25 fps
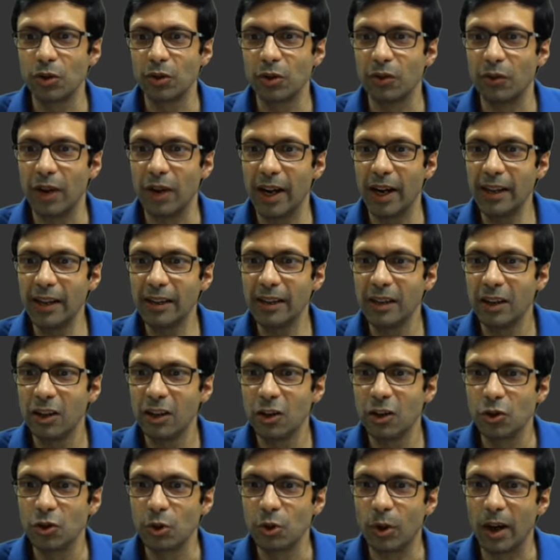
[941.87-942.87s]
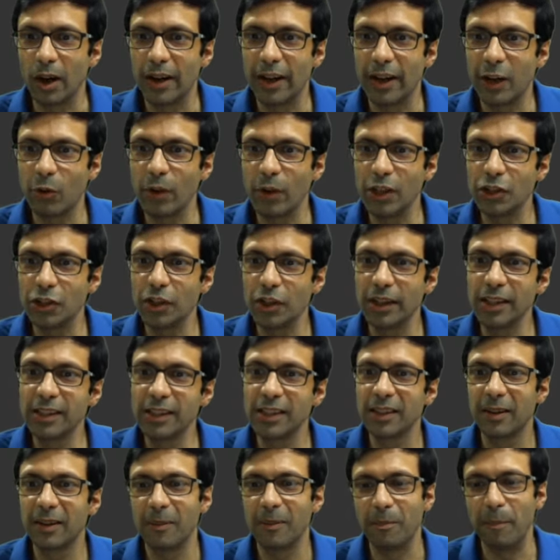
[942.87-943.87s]
Right? So our equation
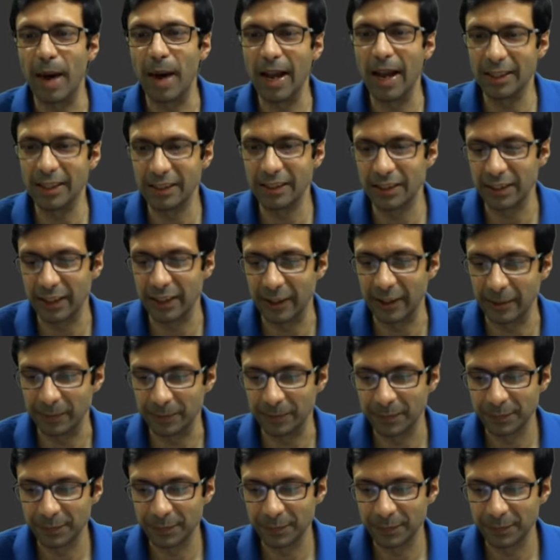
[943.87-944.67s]
is balanced here.